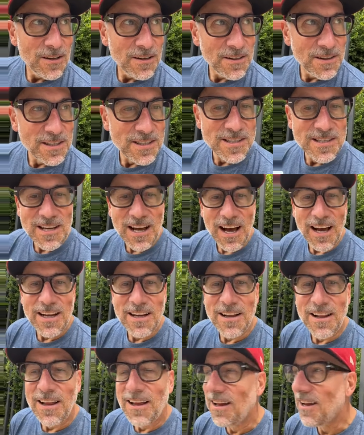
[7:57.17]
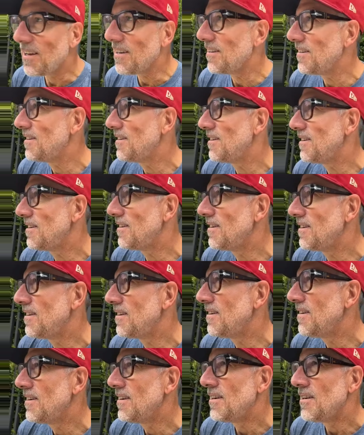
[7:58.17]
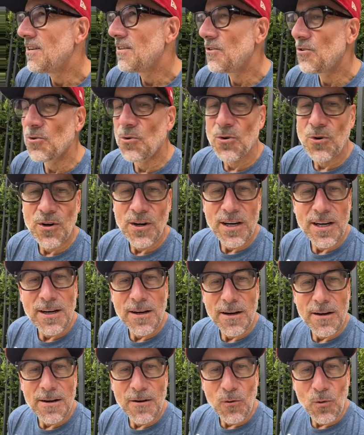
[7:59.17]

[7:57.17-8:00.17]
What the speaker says: the sideline during